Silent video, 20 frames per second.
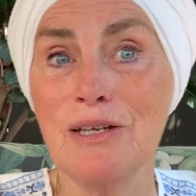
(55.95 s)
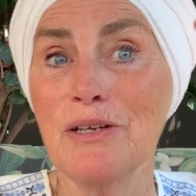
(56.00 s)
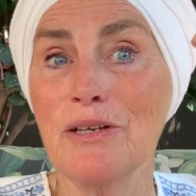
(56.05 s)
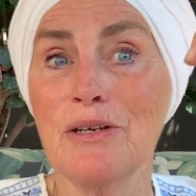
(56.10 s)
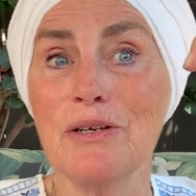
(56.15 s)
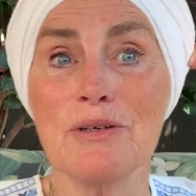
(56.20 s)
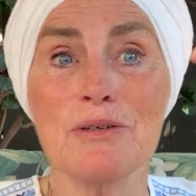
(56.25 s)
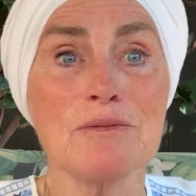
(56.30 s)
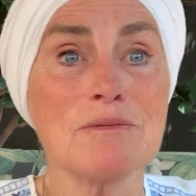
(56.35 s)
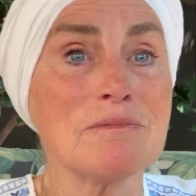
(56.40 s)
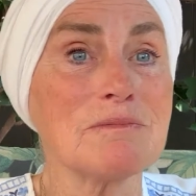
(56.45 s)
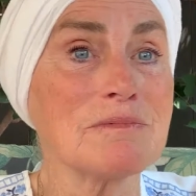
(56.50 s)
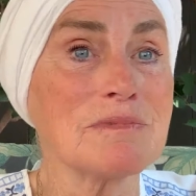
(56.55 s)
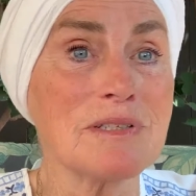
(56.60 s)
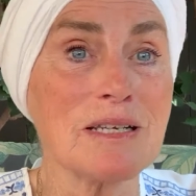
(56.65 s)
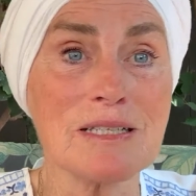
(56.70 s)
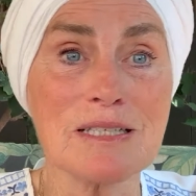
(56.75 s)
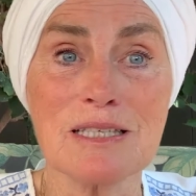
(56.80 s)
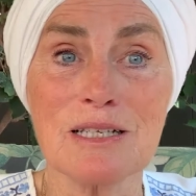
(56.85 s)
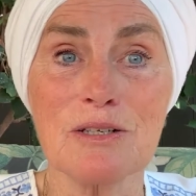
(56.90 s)
you know,
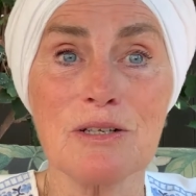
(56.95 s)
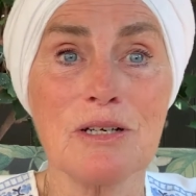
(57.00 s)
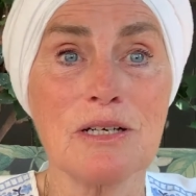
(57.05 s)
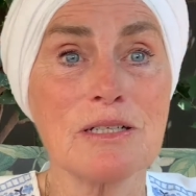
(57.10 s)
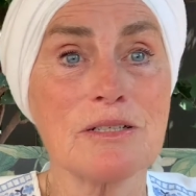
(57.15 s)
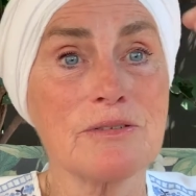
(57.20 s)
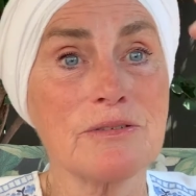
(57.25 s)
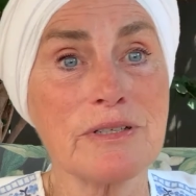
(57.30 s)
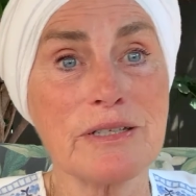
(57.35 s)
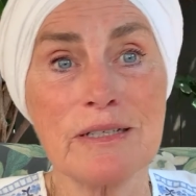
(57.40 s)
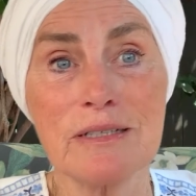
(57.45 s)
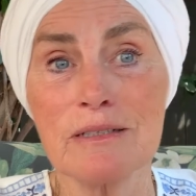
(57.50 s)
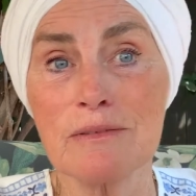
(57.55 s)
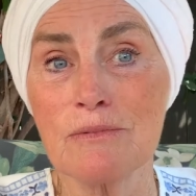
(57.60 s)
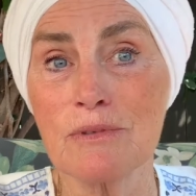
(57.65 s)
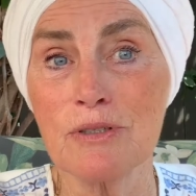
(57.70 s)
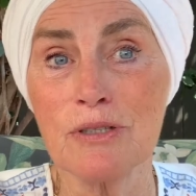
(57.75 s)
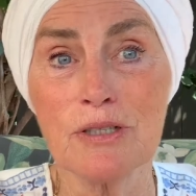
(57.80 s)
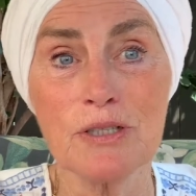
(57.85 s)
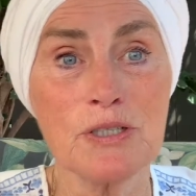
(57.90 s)
does the laundry,
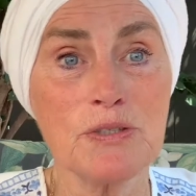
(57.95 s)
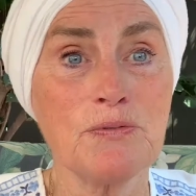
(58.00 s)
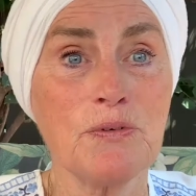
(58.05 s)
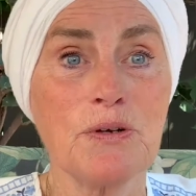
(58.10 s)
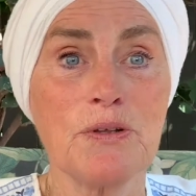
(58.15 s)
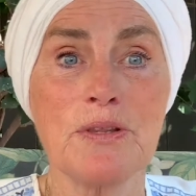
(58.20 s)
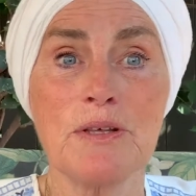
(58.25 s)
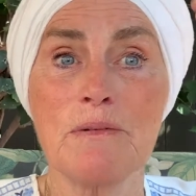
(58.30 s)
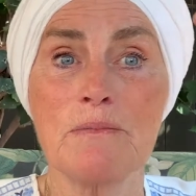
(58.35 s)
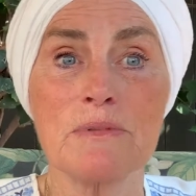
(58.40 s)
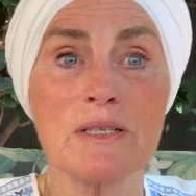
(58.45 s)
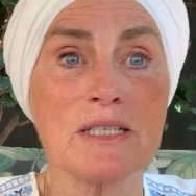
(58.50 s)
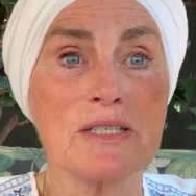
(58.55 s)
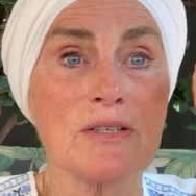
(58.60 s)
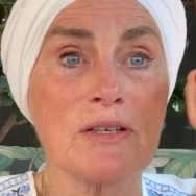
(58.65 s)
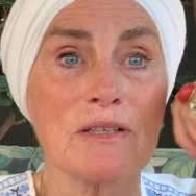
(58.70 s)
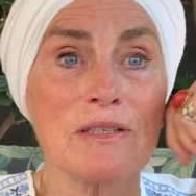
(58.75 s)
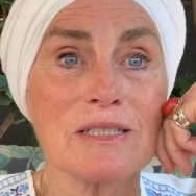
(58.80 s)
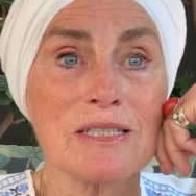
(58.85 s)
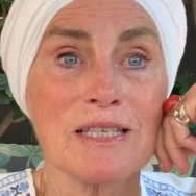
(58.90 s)
cooks for them, does
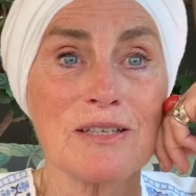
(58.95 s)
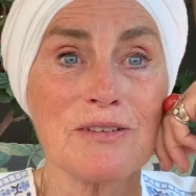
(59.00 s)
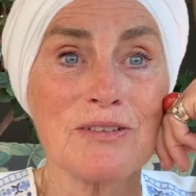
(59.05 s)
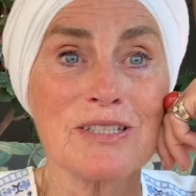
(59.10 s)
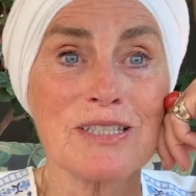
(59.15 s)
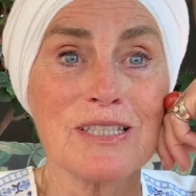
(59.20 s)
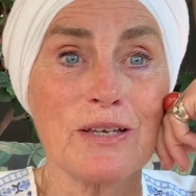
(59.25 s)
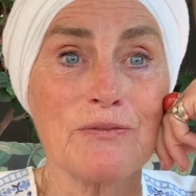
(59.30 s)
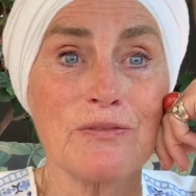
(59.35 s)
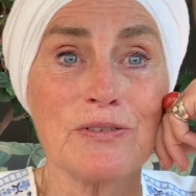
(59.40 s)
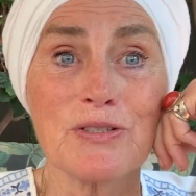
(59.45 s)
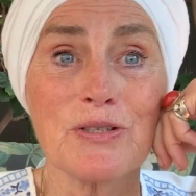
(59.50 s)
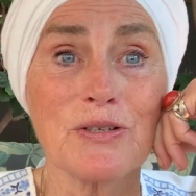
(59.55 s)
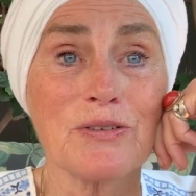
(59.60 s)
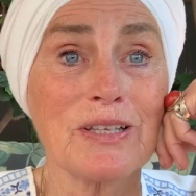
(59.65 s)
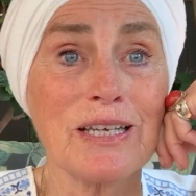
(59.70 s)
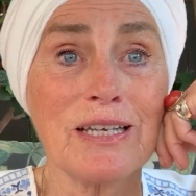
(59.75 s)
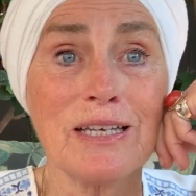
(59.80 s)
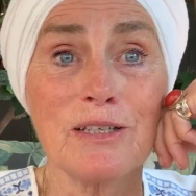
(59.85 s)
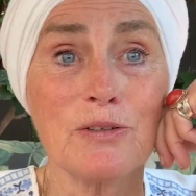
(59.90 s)
all this other stuff, and so
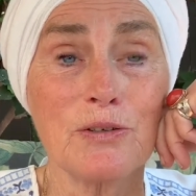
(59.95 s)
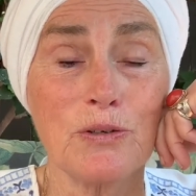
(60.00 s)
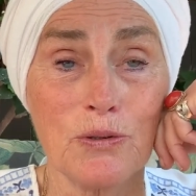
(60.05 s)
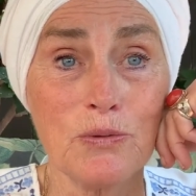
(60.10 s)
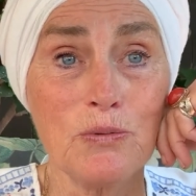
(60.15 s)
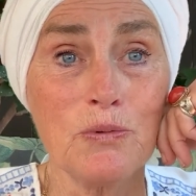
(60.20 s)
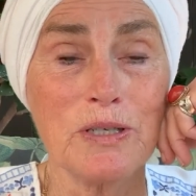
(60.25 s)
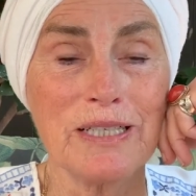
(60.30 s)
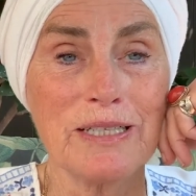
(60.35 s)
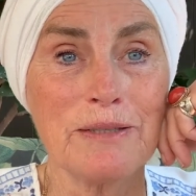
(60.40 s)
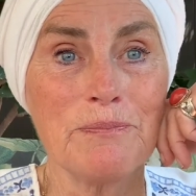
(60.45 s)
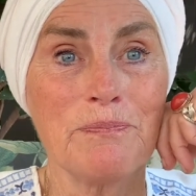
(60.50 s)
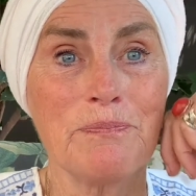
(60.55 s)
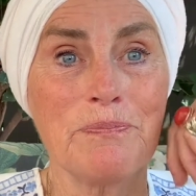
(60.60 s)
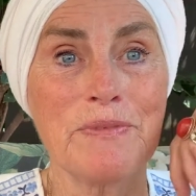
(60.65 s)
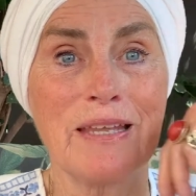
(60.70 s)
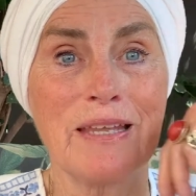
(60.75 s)
they had no one.